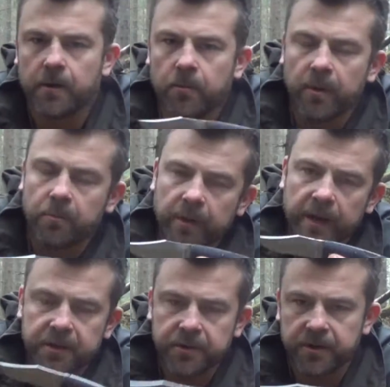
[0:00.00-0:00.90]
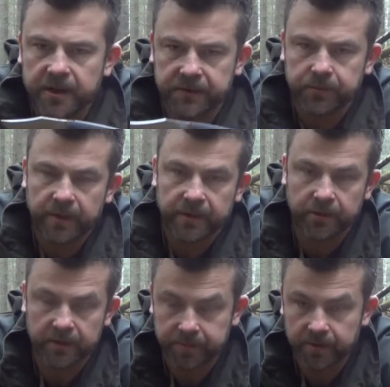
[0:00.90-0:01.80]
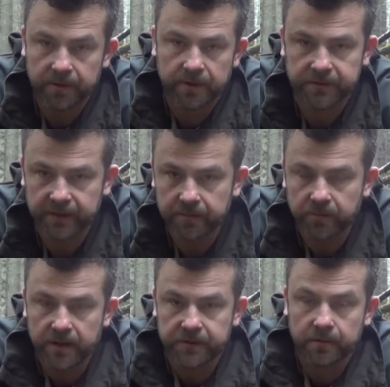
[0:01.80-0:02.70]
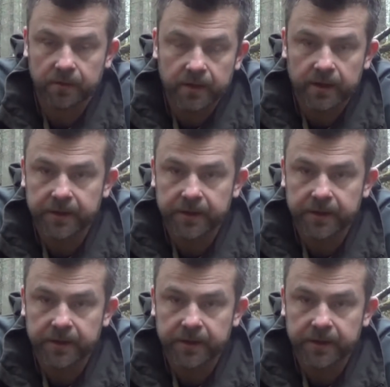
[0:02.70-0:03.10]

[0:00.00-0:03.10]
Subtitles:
Why I do this video is the same reason